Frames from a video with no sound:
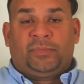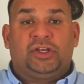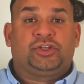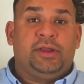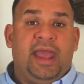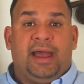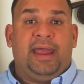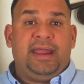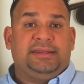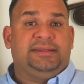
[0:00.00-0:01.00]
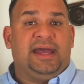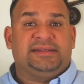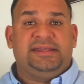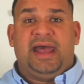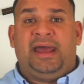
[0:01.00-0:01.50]
So yeah, hey,
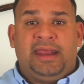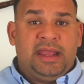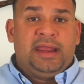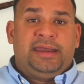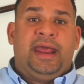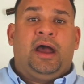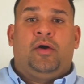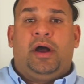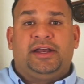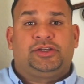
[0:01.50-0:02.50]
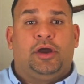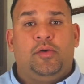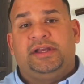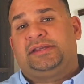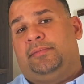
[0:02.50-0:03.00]
that's that. Now, as
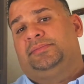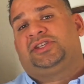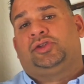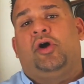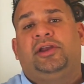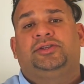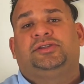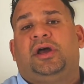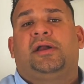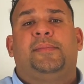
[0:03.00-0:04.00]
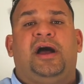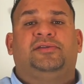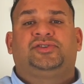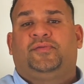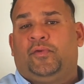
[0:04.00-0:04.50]
always, I'm starting to talk
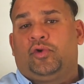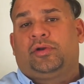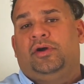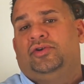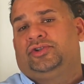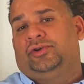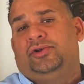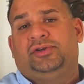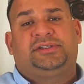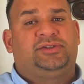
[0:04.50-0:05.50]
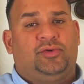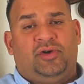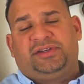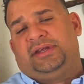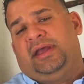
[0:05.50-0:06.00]
about foreclosures,
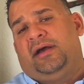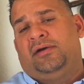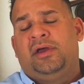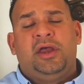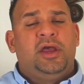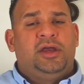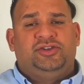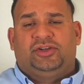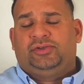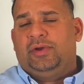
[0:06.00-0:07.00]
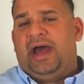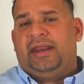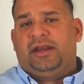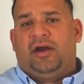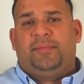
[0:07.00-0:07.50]
short sale, just to add
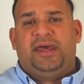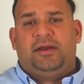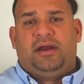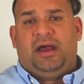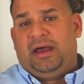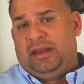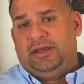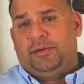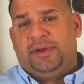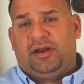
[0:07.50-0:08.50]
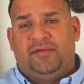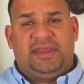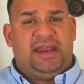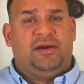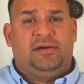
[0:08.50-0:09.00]
it up there a little bit over
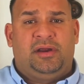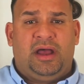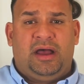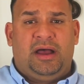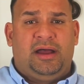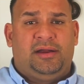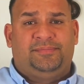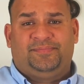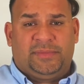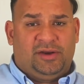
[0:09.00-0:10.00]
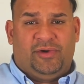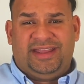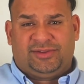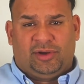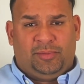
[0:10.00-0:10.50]
there,
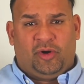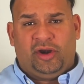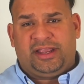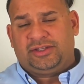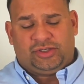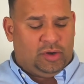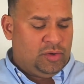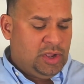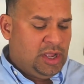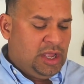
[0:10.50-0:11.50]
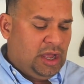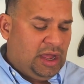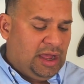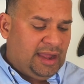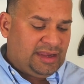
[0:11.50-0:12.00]
rental market. So
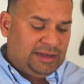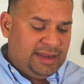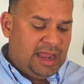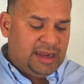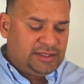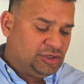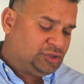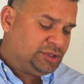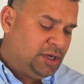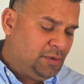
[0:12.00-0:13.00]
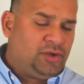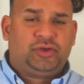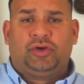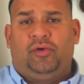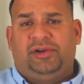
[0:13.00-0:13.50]
in Lehigh, there's 0
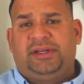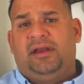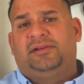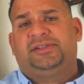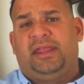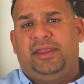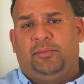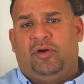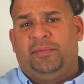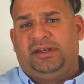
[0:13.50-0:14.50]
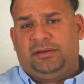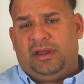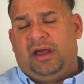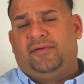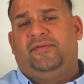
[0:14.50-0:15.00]
short sales at the moment
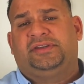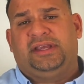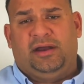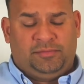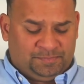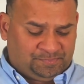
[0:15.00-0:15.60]
for sale,